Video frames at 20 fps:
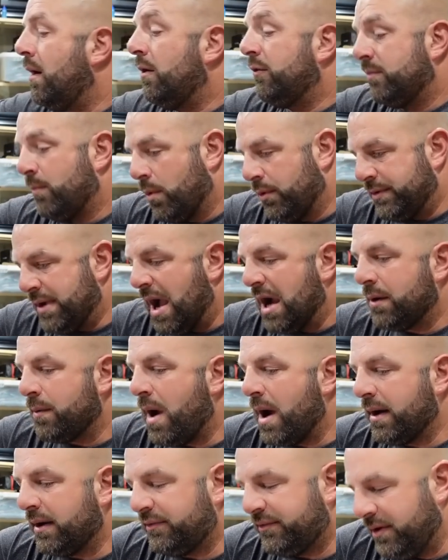Some more Doc
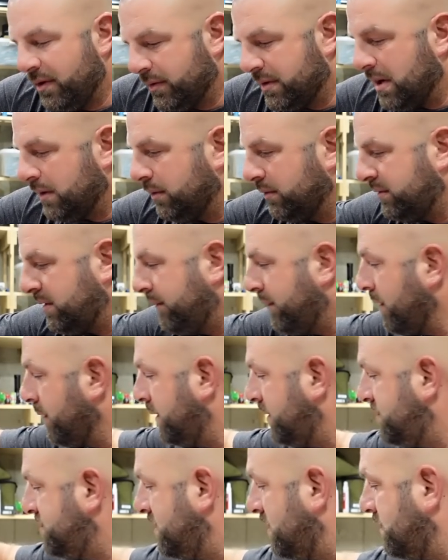Rockets here, colors I've
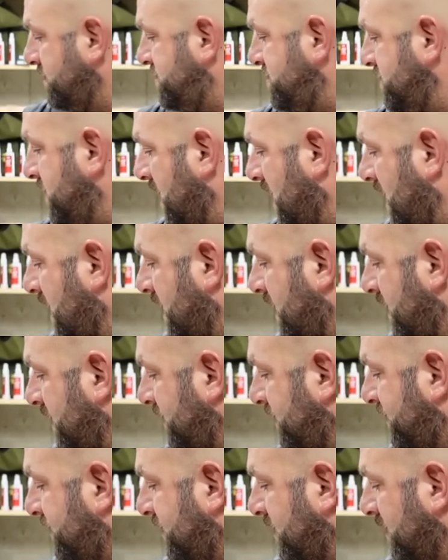already showed you
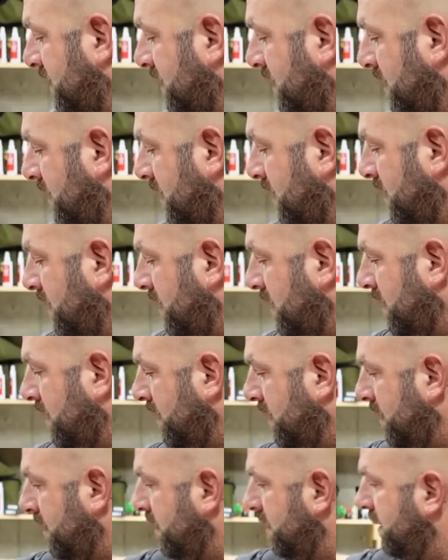guys.
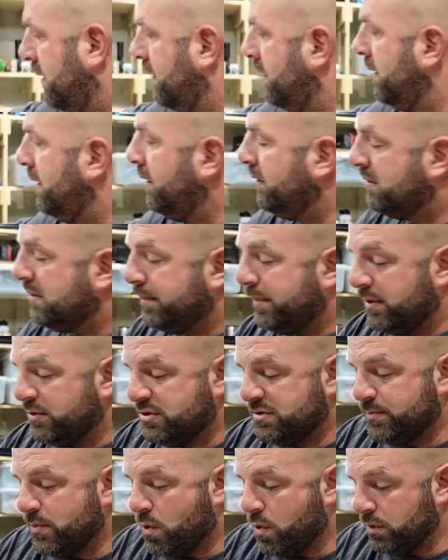There's a
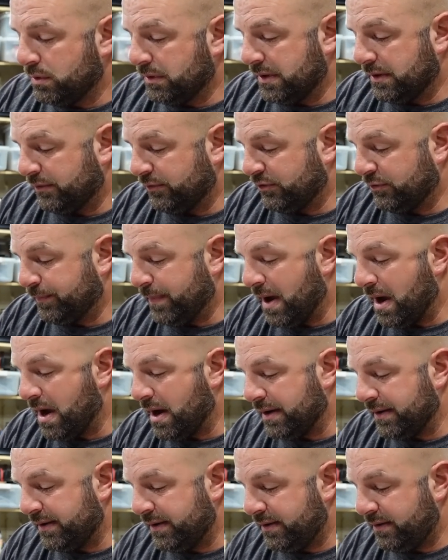bunch more little
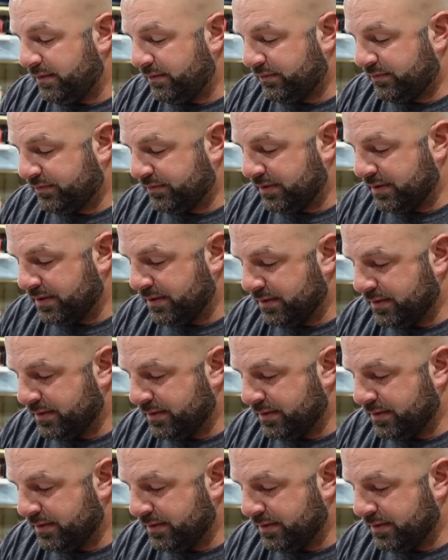spotties.